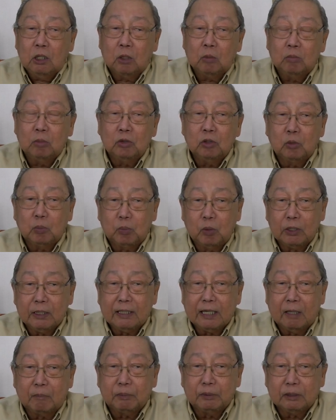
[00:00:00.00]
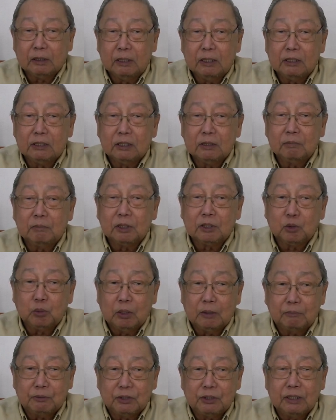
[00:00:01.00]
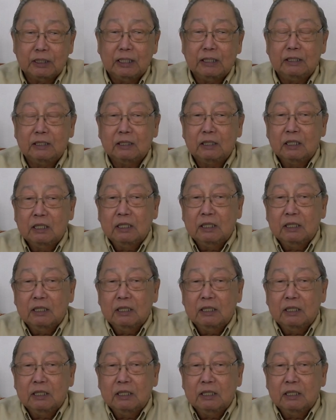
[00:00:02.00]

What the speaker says: of monopoly capitalism, as we have seen